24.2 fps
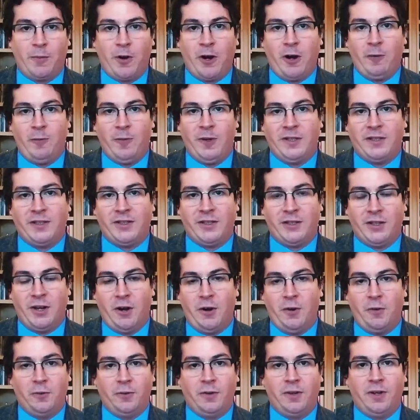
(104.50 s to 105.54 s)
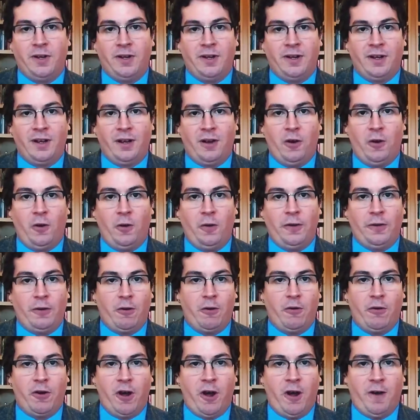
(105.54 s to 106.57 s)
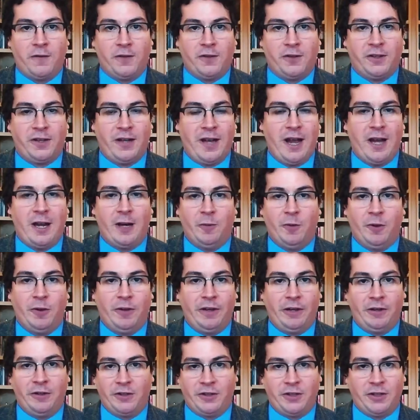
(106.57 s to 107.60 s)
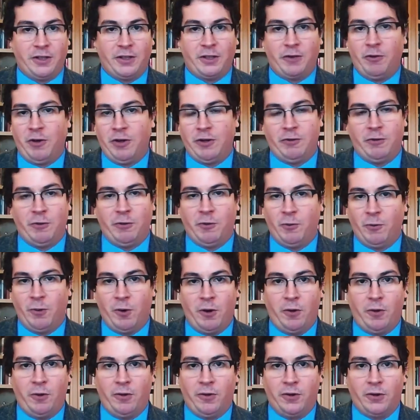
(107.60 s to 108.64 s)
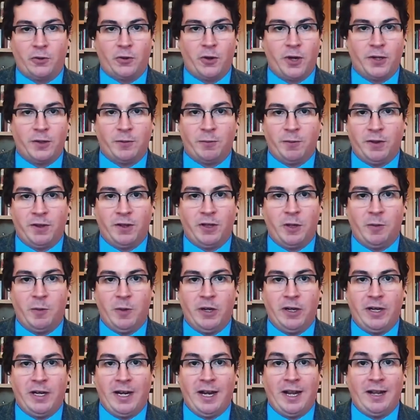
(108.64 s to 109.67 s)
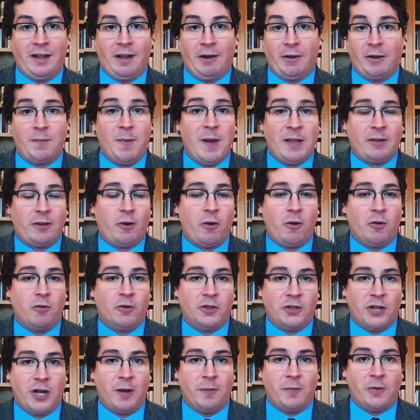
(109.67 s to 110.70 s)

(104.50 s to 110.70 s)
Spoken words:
The departments don't hold their own officers accountable. They're just going to erode the trust with the community and it's make their own